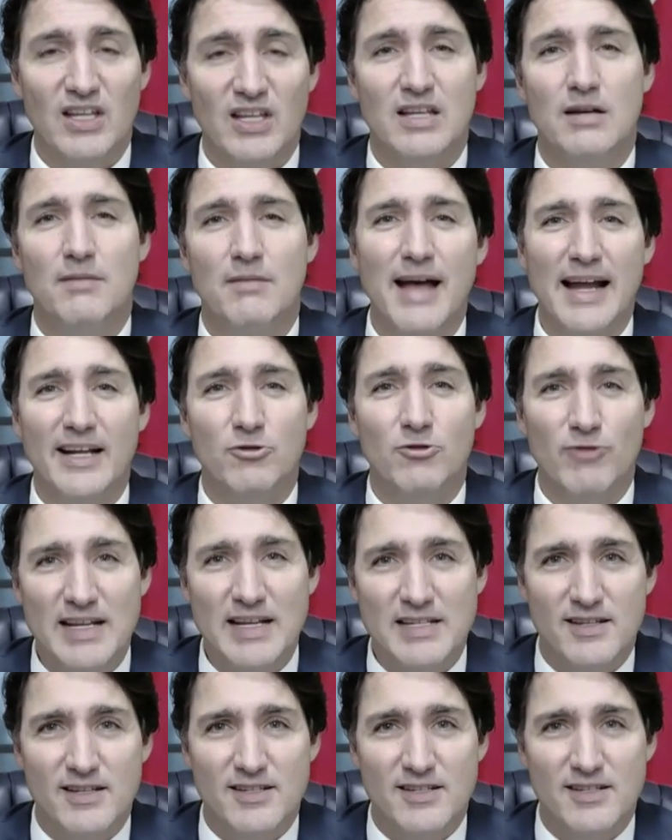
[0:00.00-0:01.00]
Combating
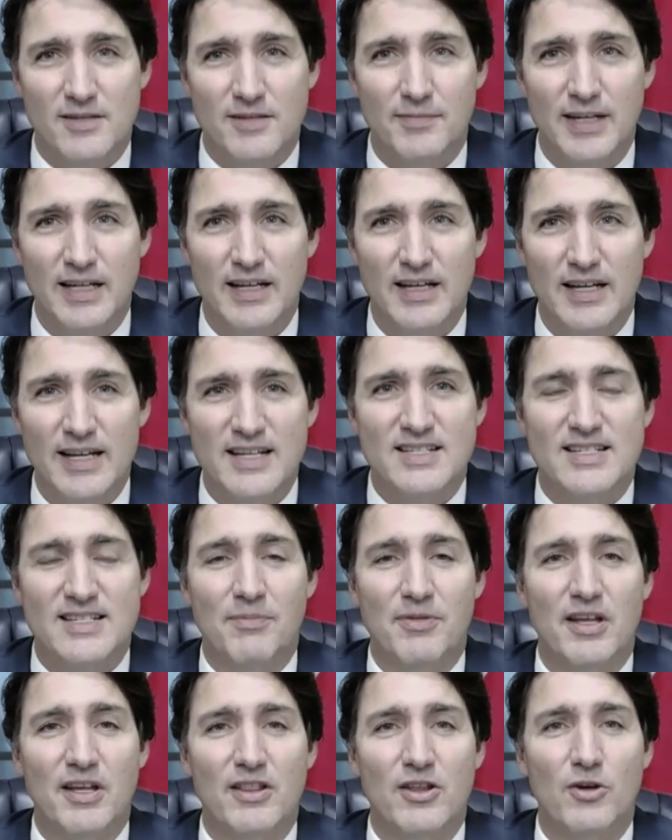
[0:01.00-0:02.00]
racism is
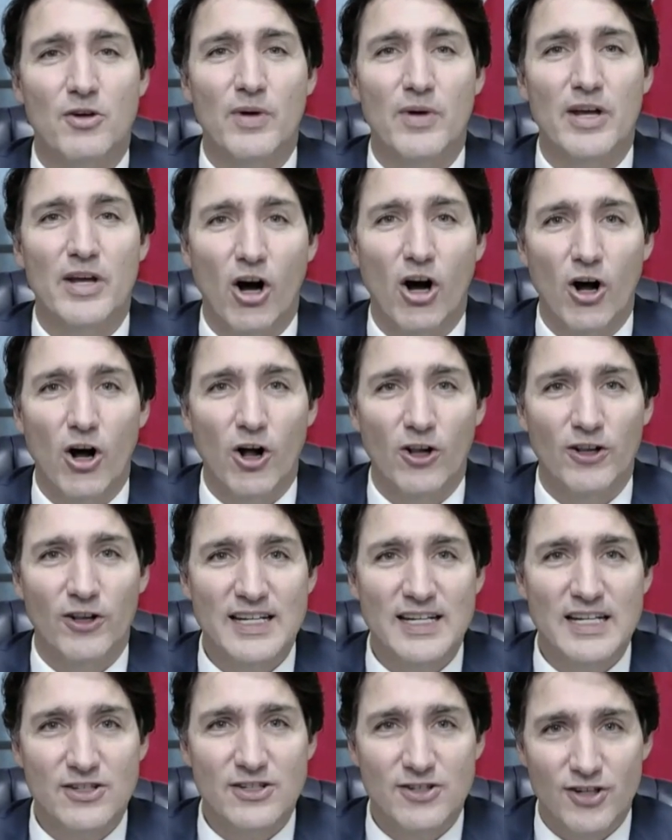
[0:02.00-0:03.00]
something that we all
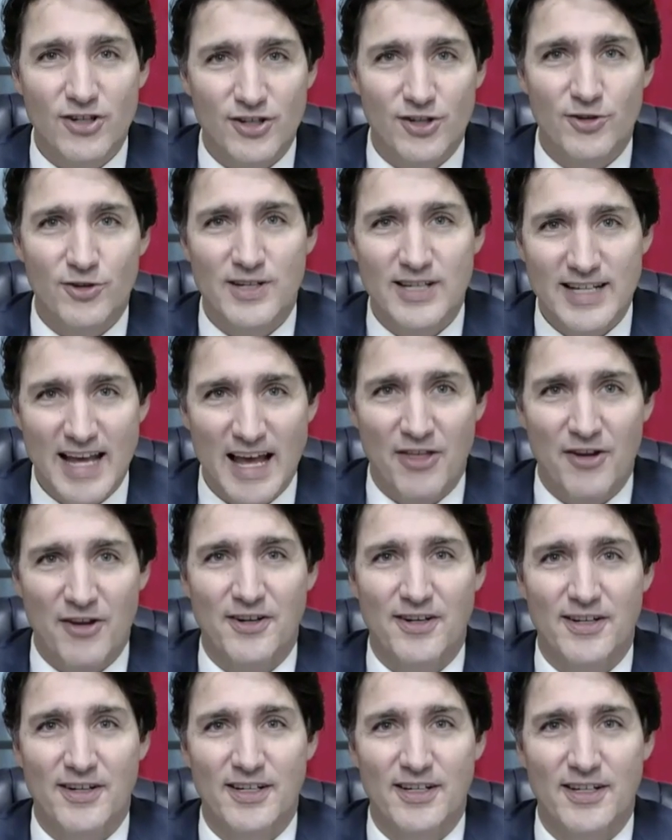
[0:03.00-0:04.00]
need to do
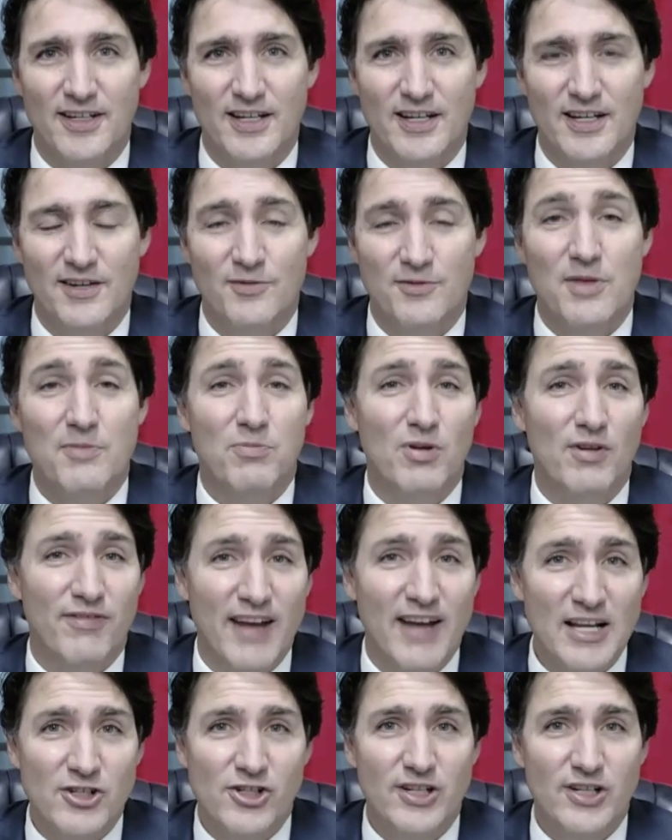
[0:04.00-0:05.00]
together with
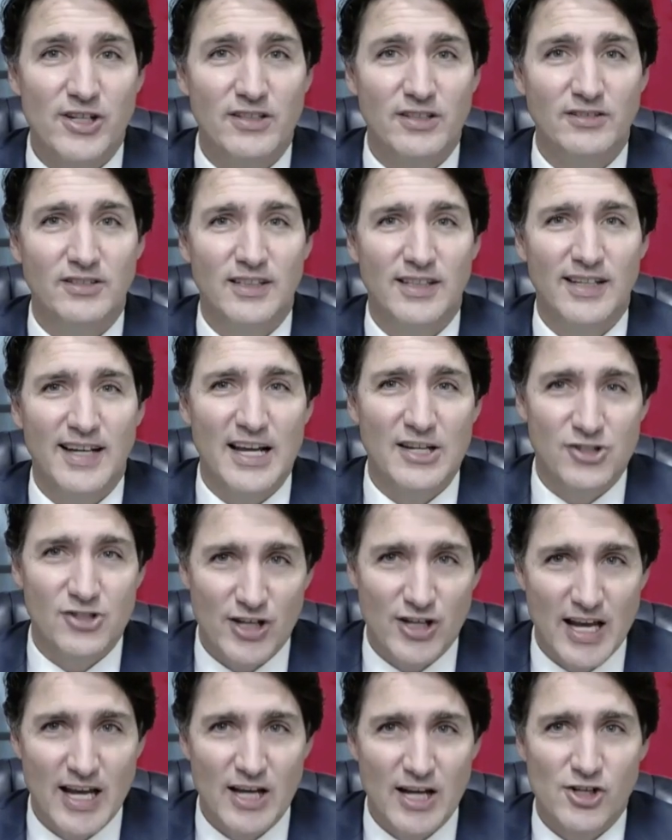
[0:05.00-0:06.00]
prevention,
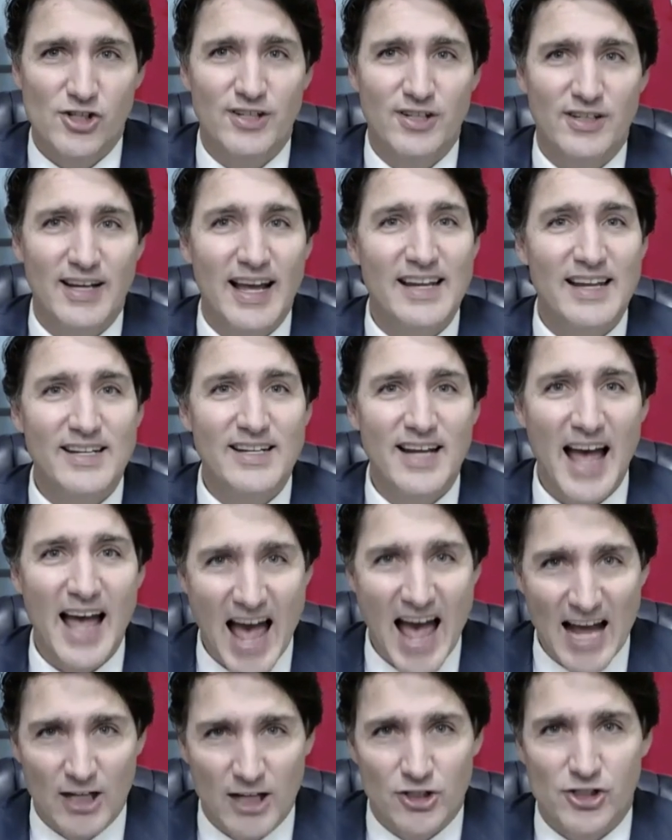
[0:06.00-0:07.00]
education, and
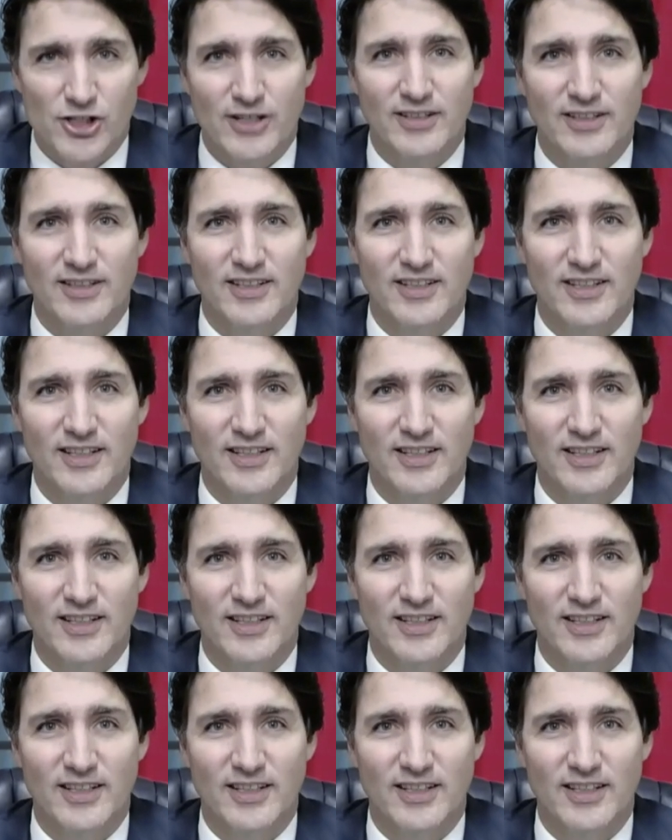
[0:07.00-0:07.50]
action.